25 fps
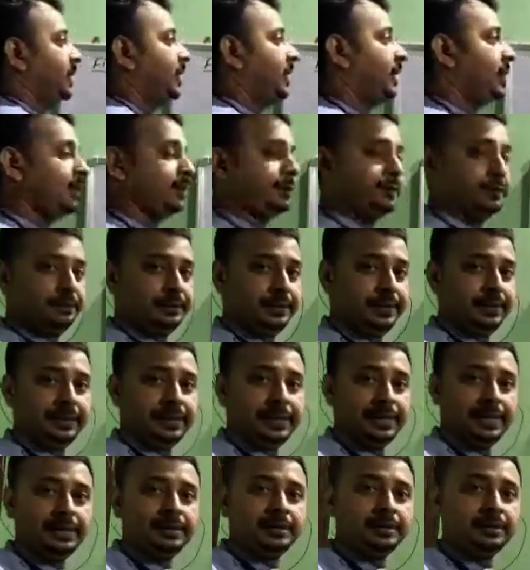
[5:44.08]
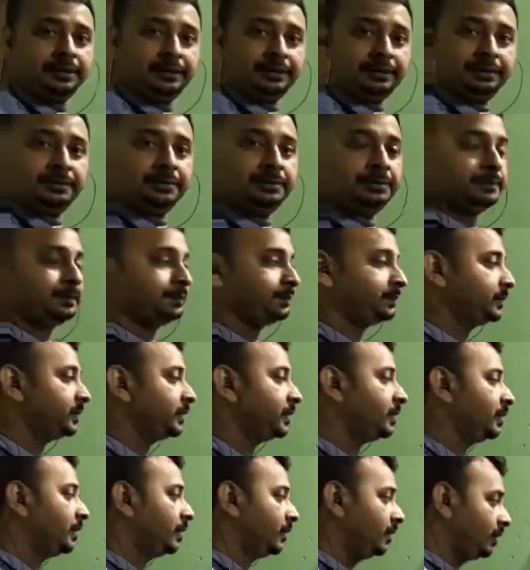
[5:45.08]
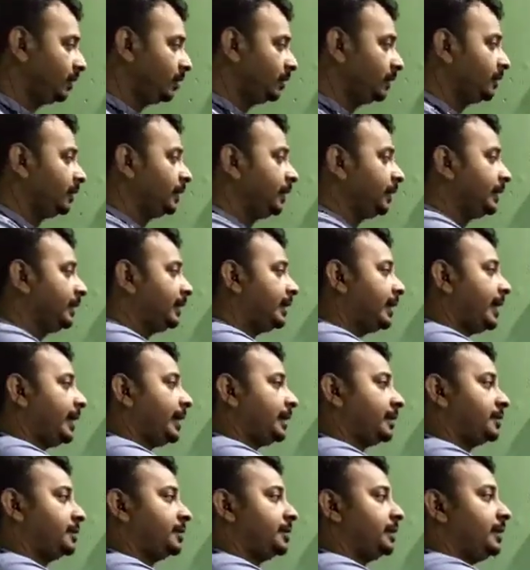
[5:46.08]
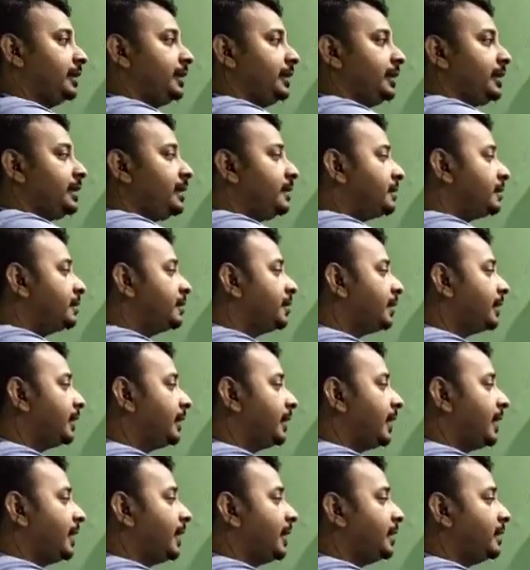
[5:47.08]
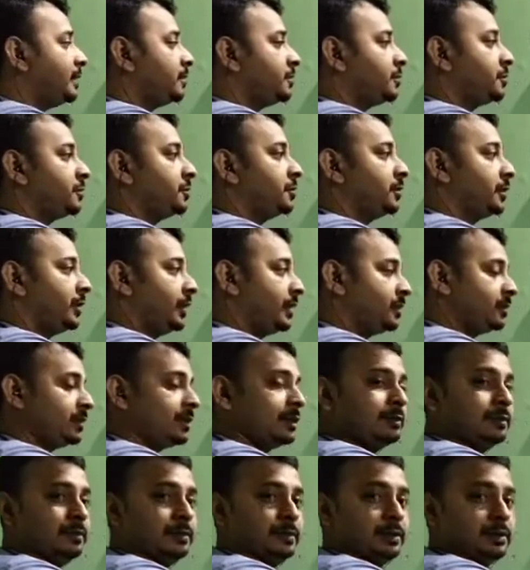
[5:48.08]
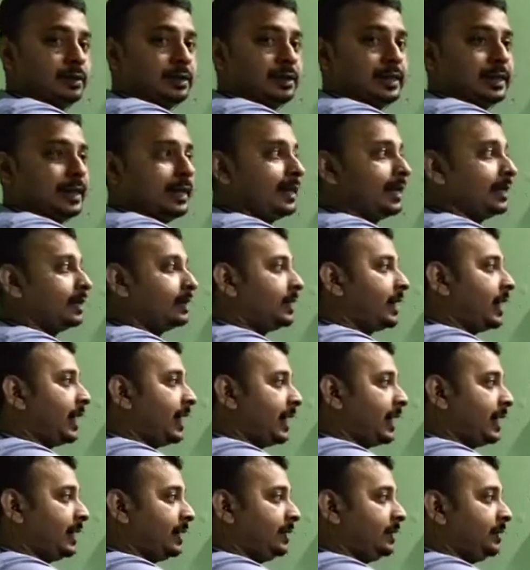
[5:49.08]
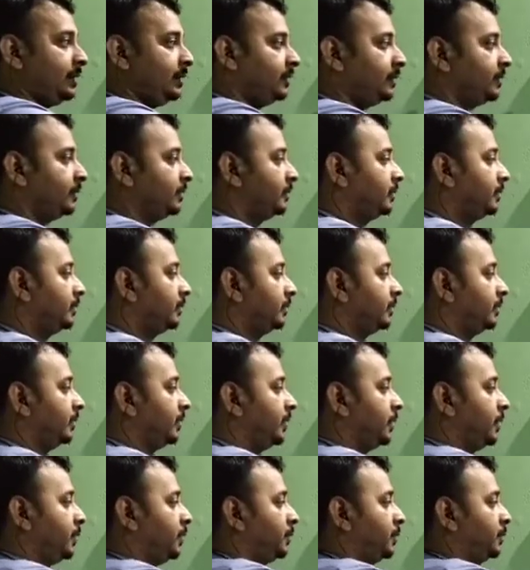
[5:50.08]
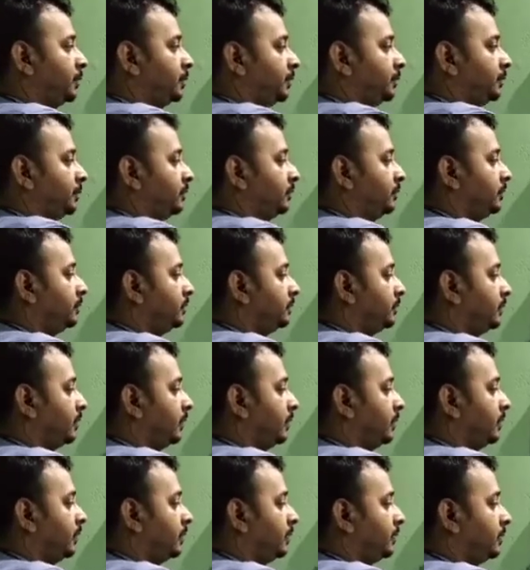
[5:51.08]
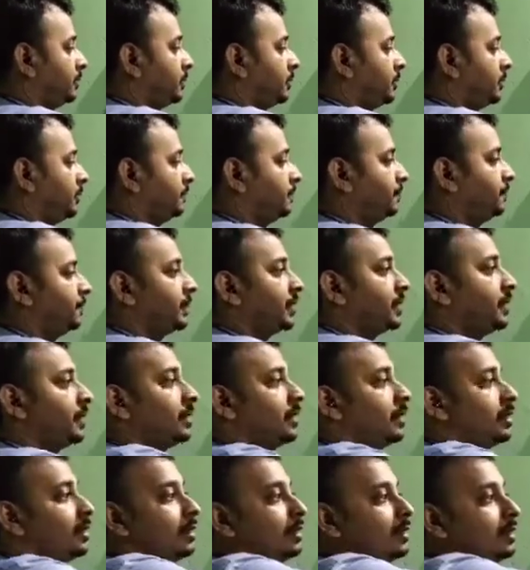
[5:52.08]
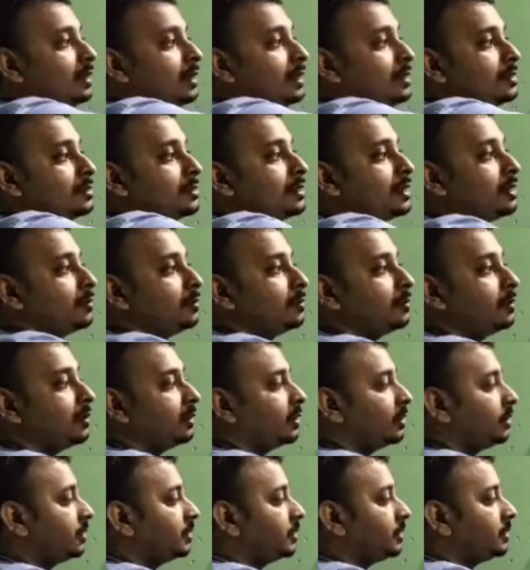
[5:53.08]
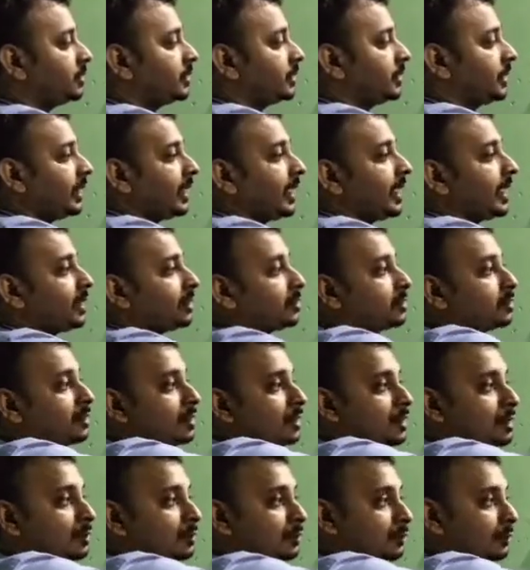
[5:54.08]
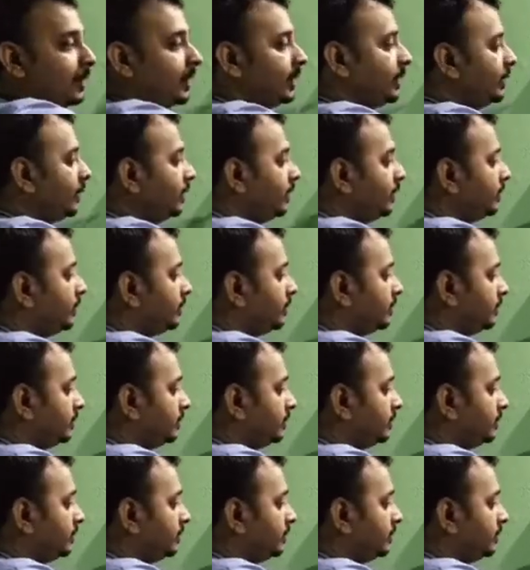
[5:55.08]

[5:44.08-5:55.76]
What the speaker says: I, we, and you. Cat. Is the word cat I? No, not. Is the word cat we?